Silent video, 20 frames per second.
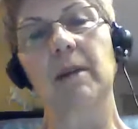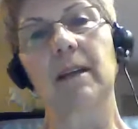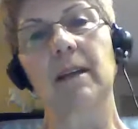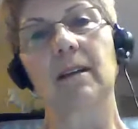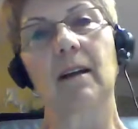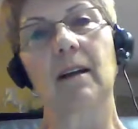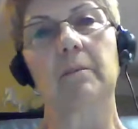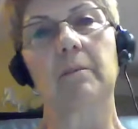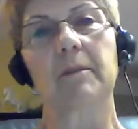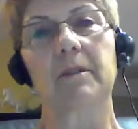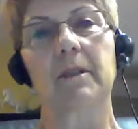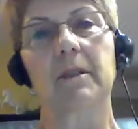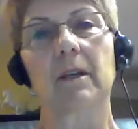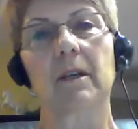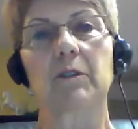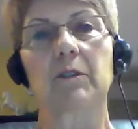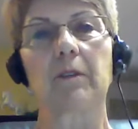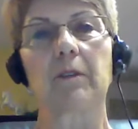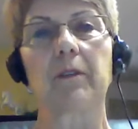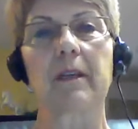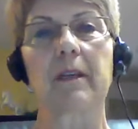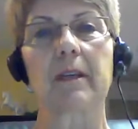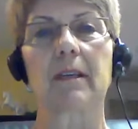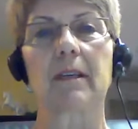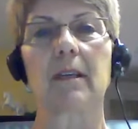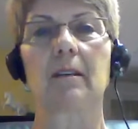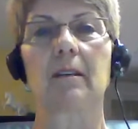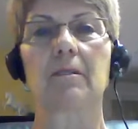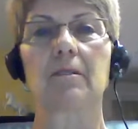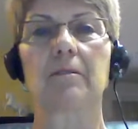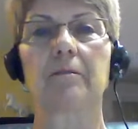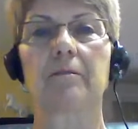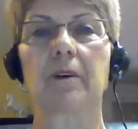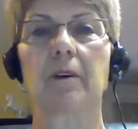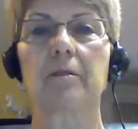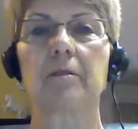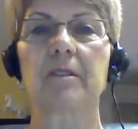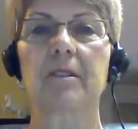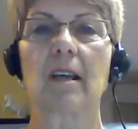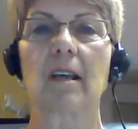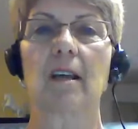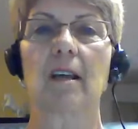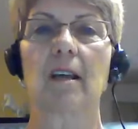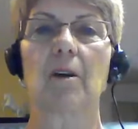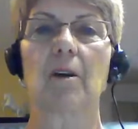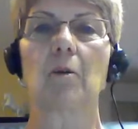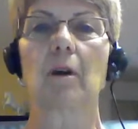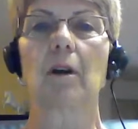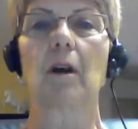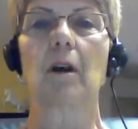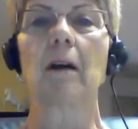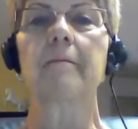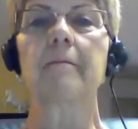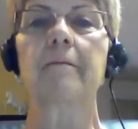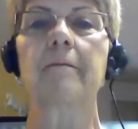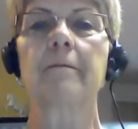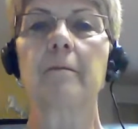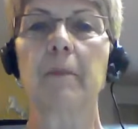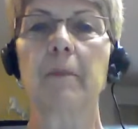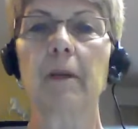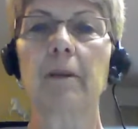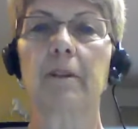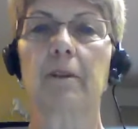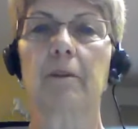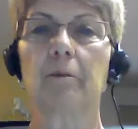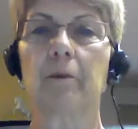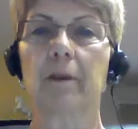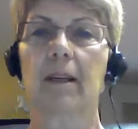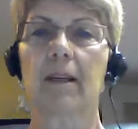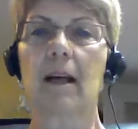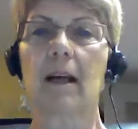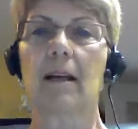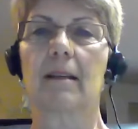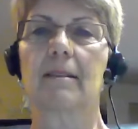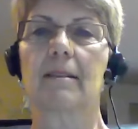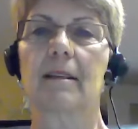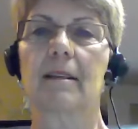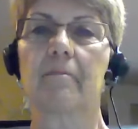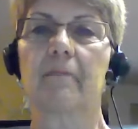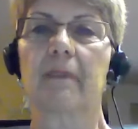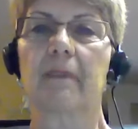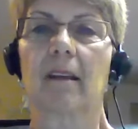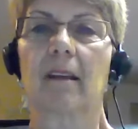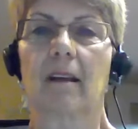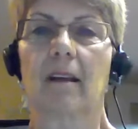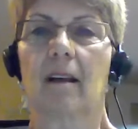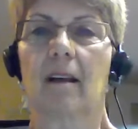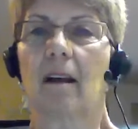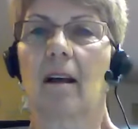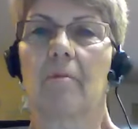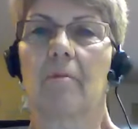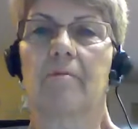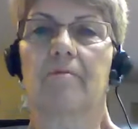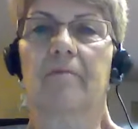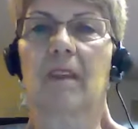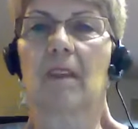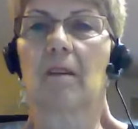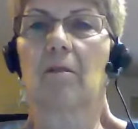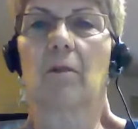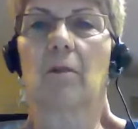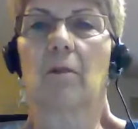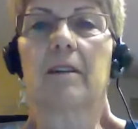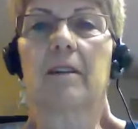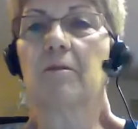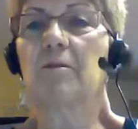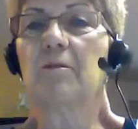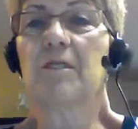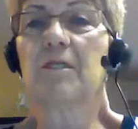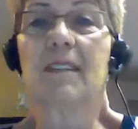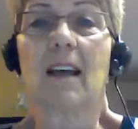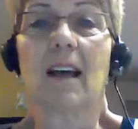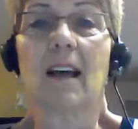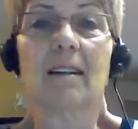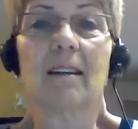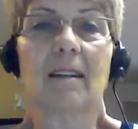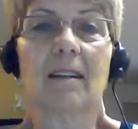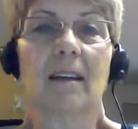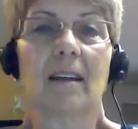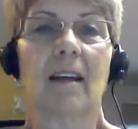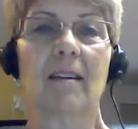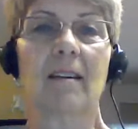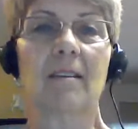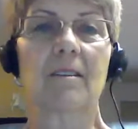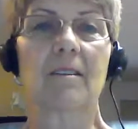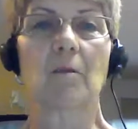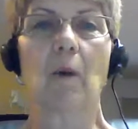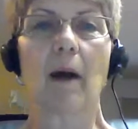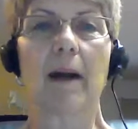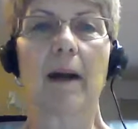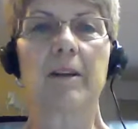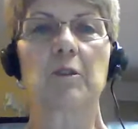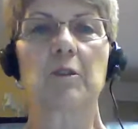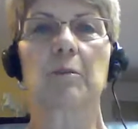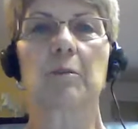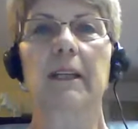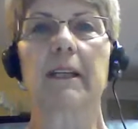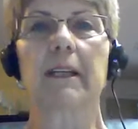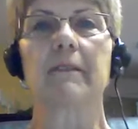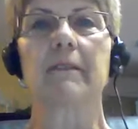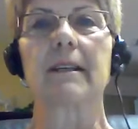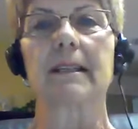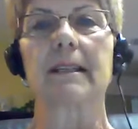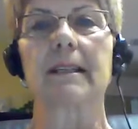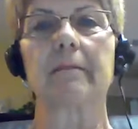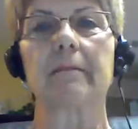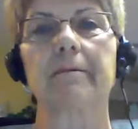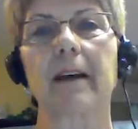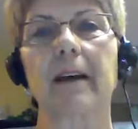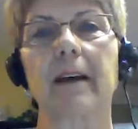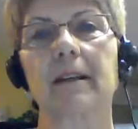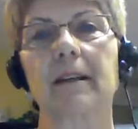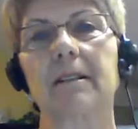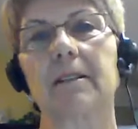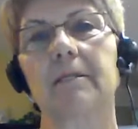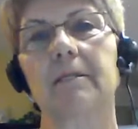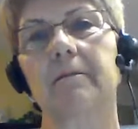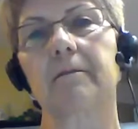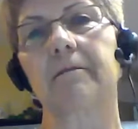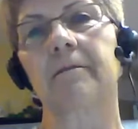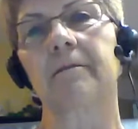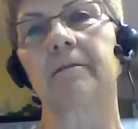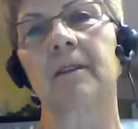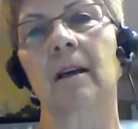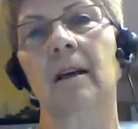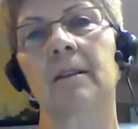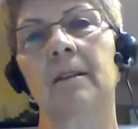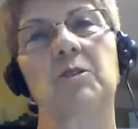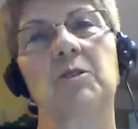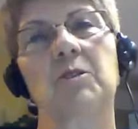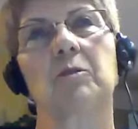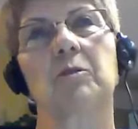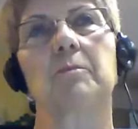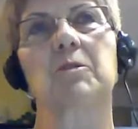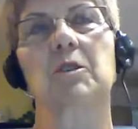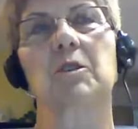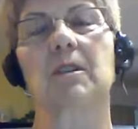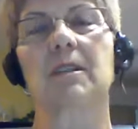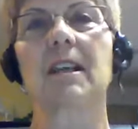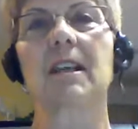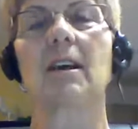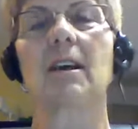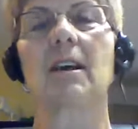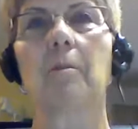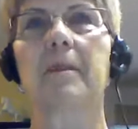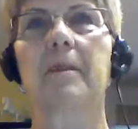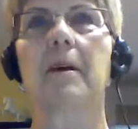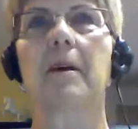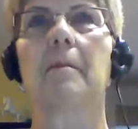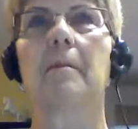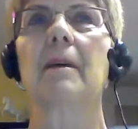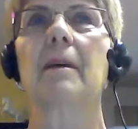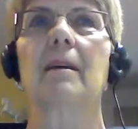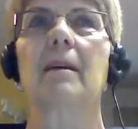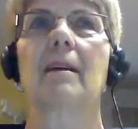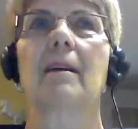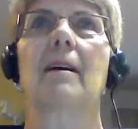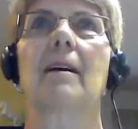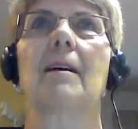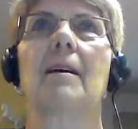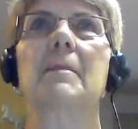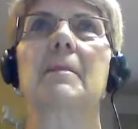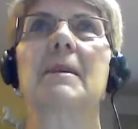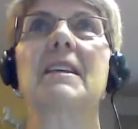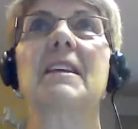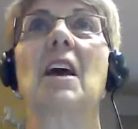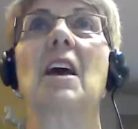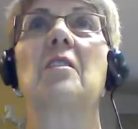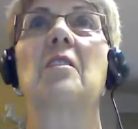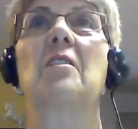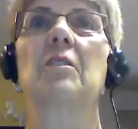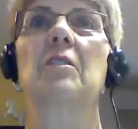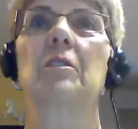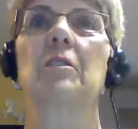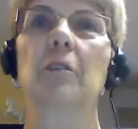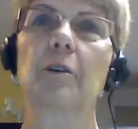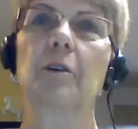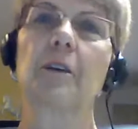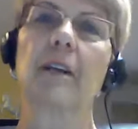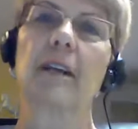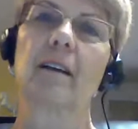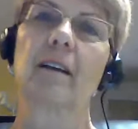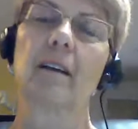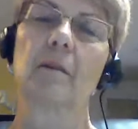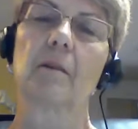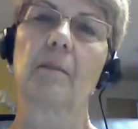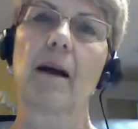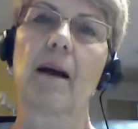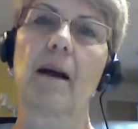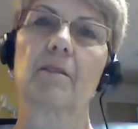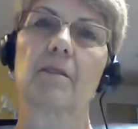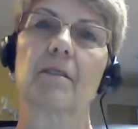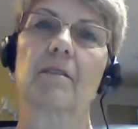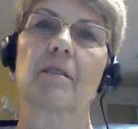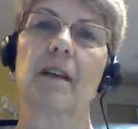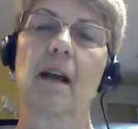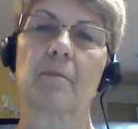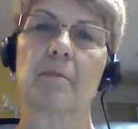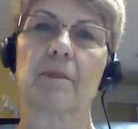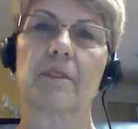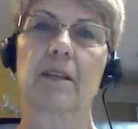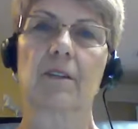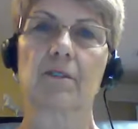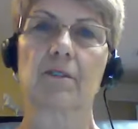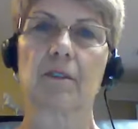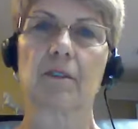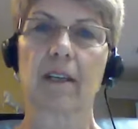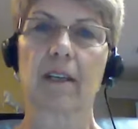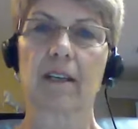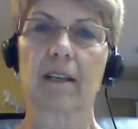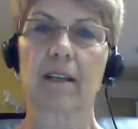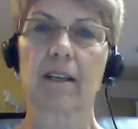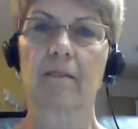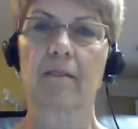computational thinking to folks who are unfamiliar with the concept. What have you said, and why do you believe it's an effective description to help them begin their learning about computational thinking?